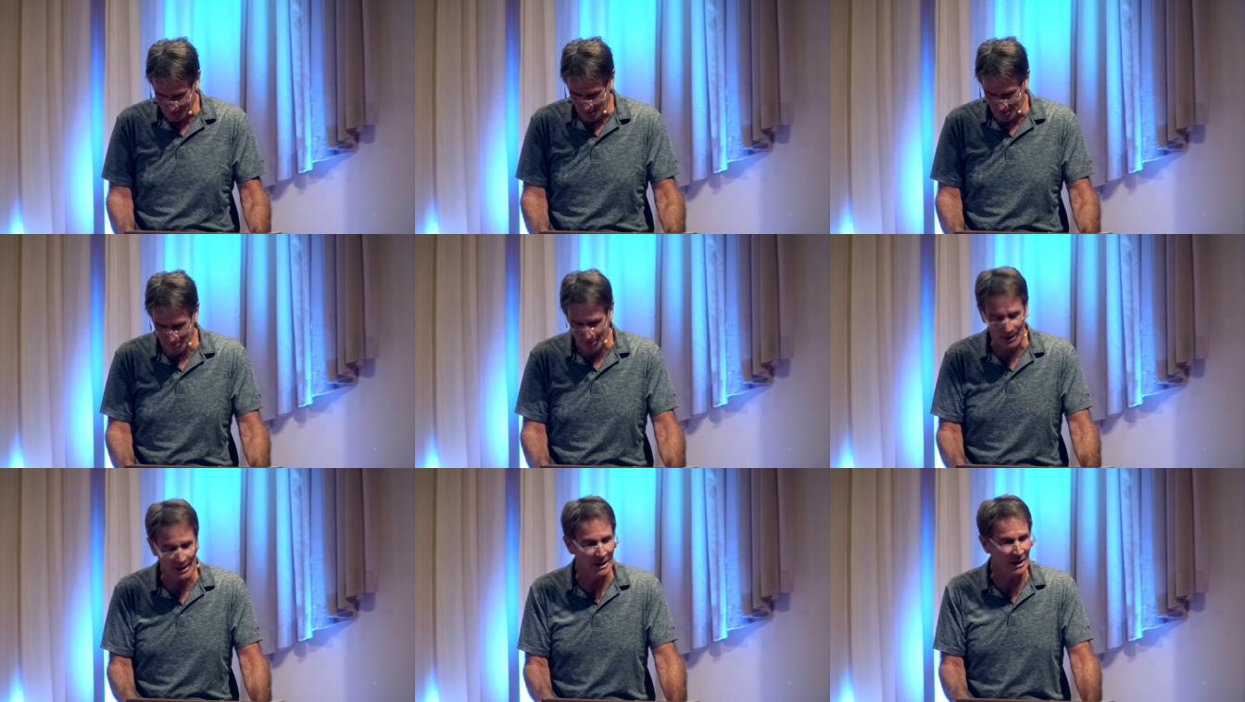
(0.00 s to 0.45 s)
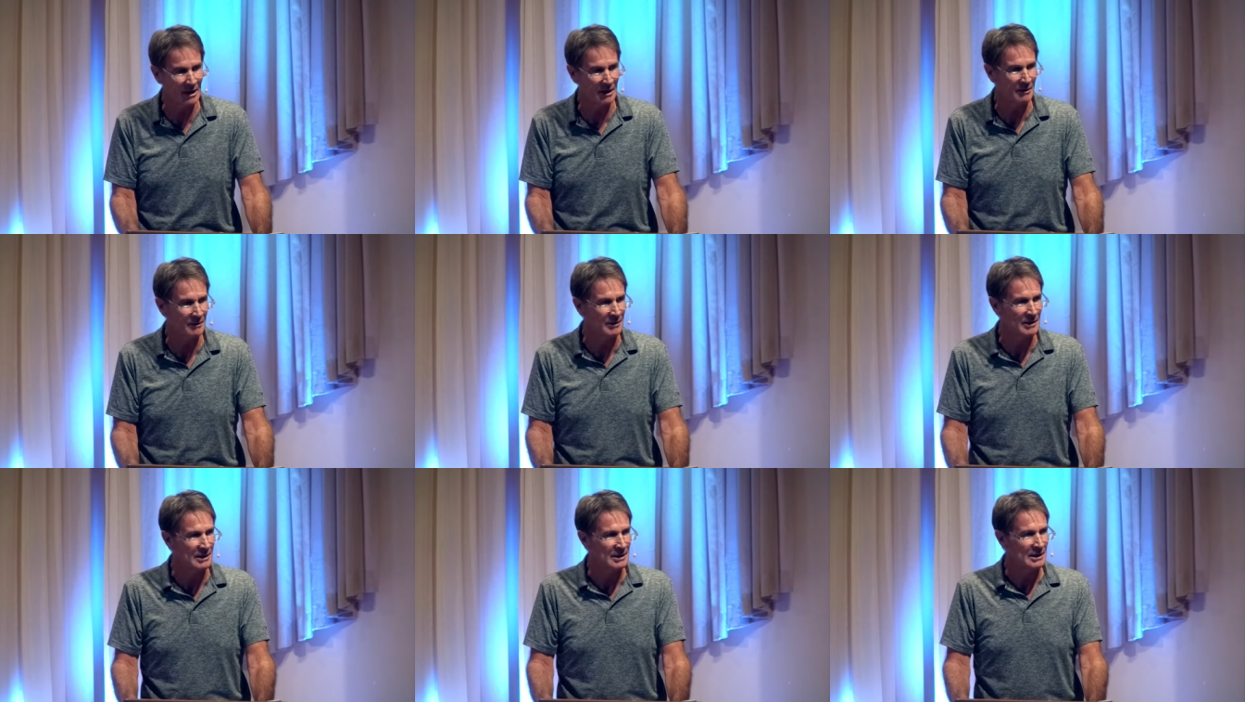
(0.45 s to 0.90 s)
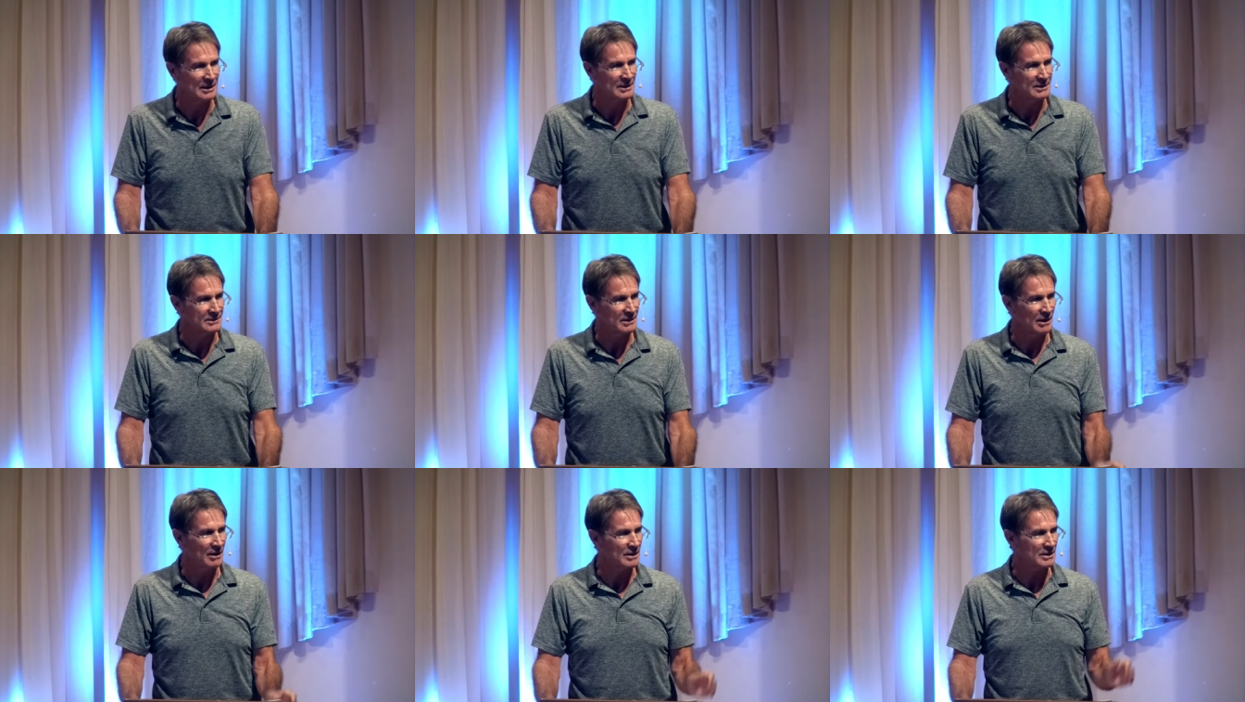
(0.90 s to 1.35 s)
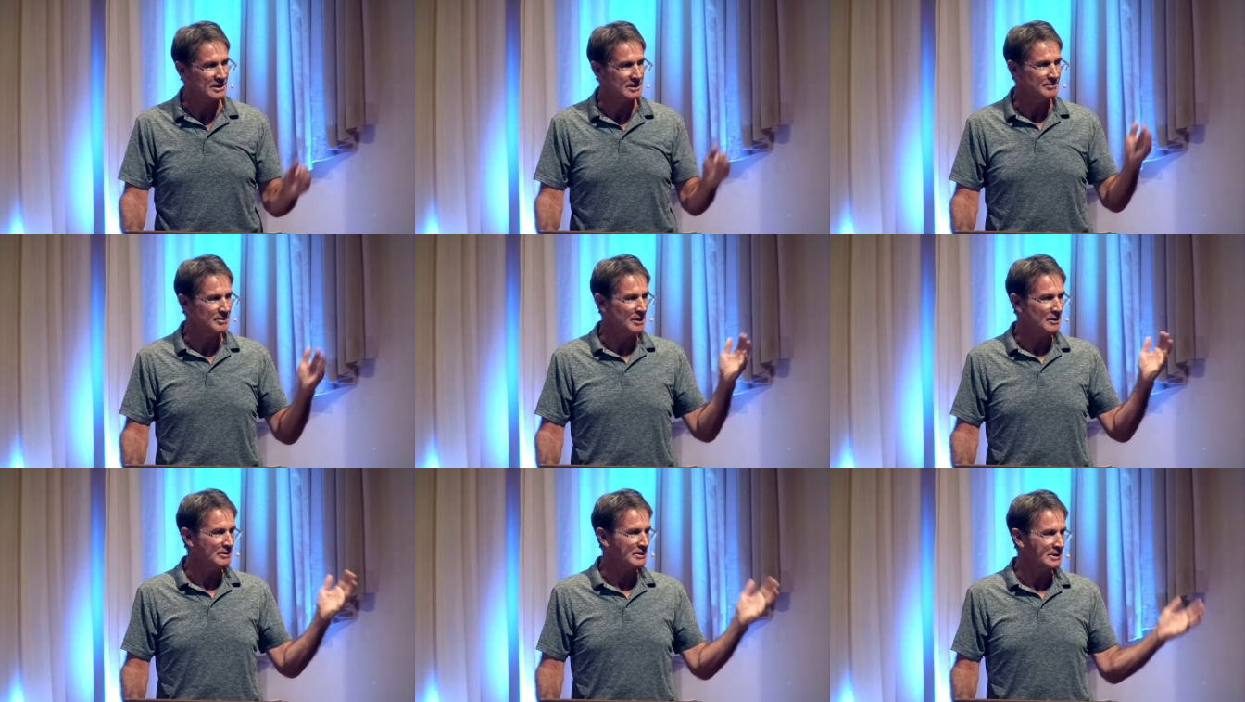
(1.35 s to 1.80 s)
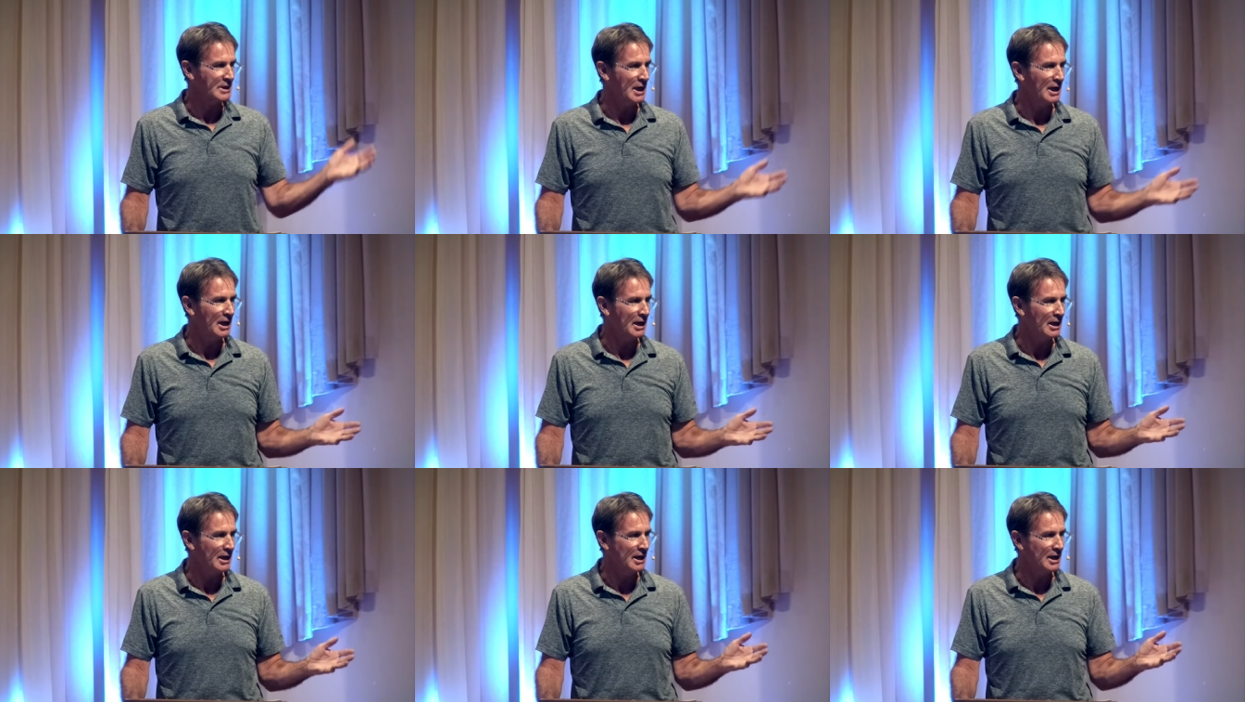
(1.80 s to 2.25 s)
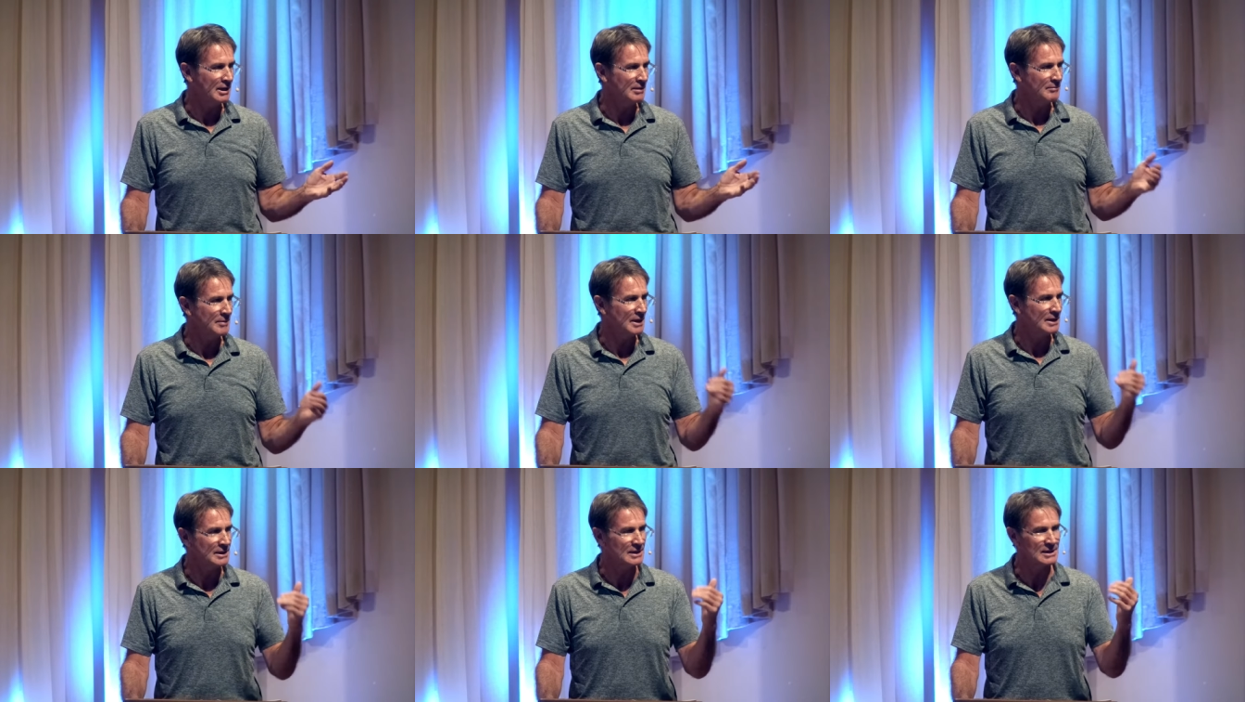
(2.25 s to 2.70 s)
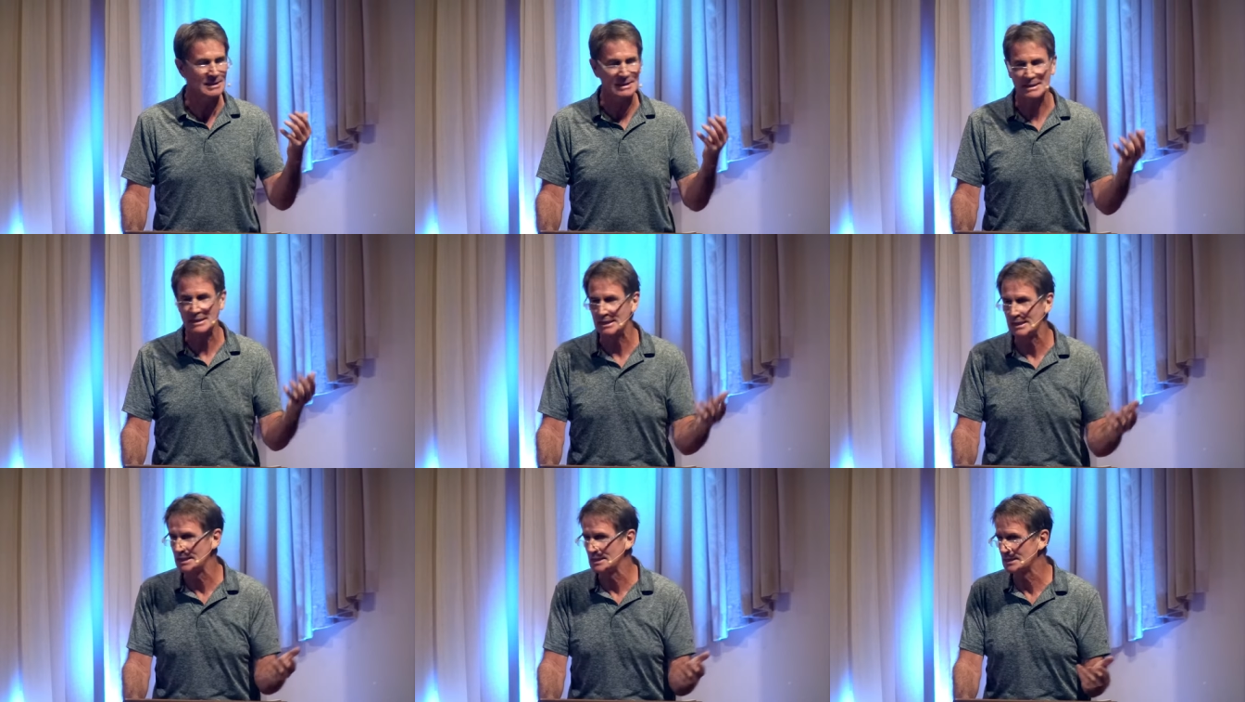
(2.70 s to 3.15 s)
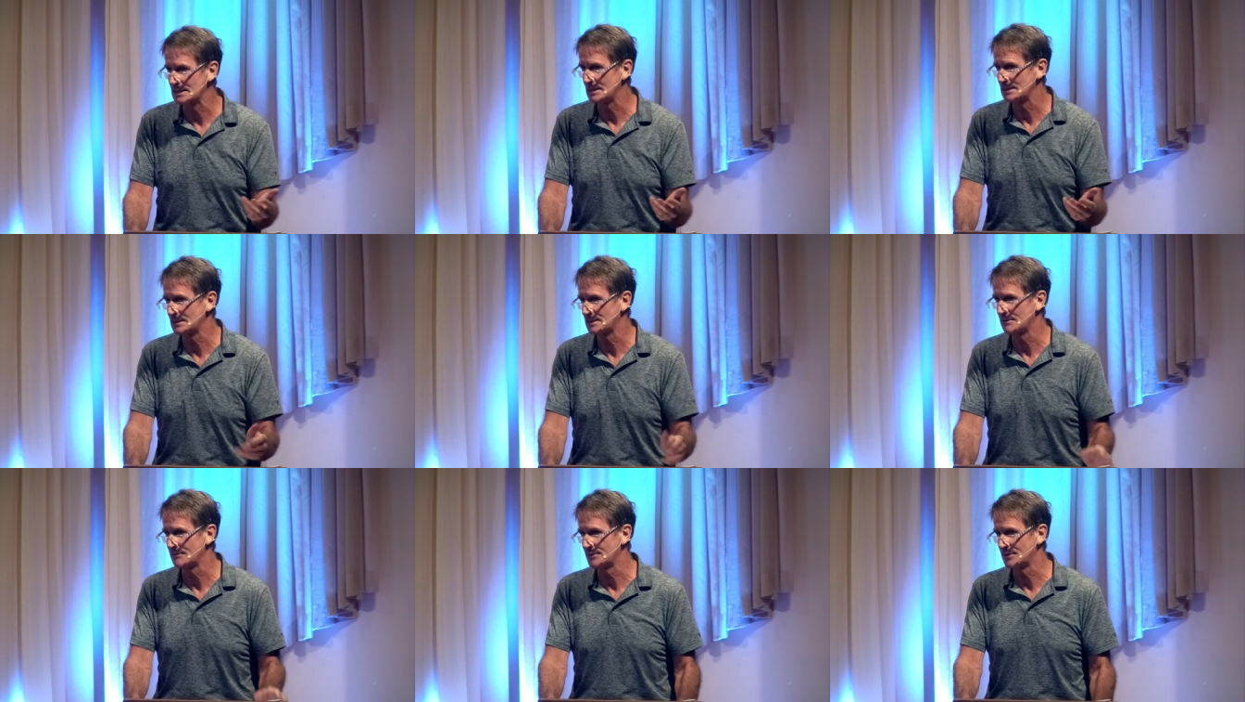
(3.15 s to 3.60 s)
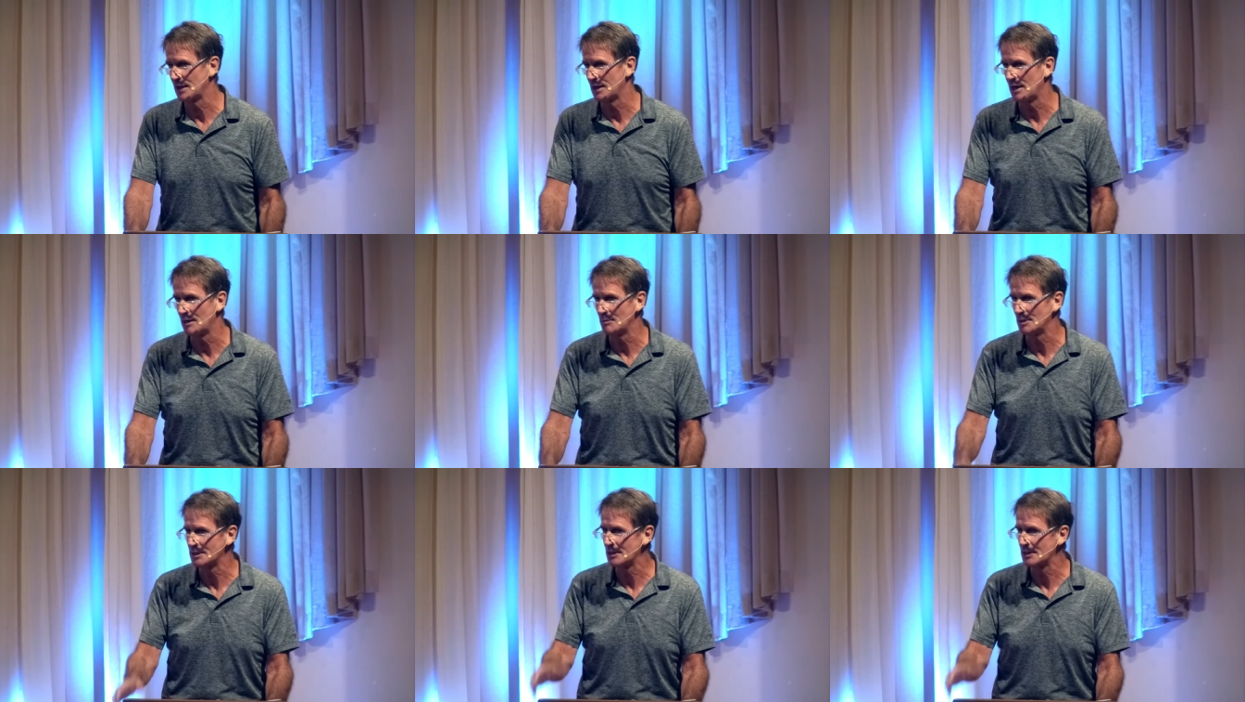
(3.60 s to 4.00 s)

a moment ago talks about time and the seasons of time,